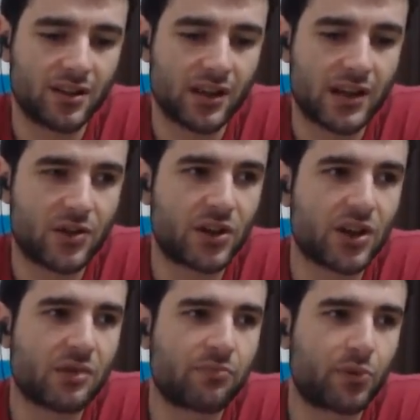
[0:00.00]
and you
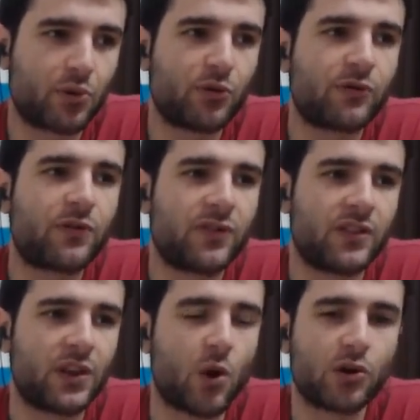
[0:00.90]
cannot prove
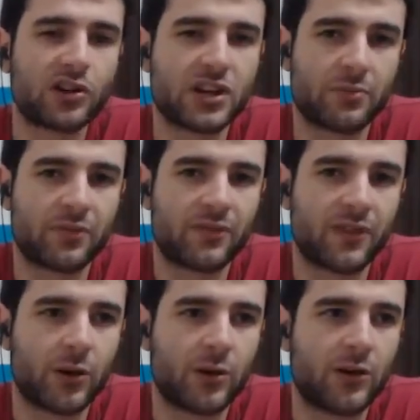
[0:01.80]
the ownership
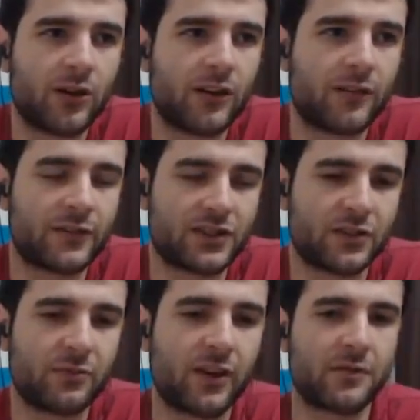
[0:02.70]
of a
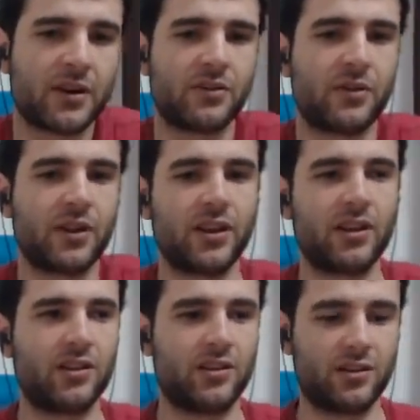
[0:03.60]
certain amount of money, really.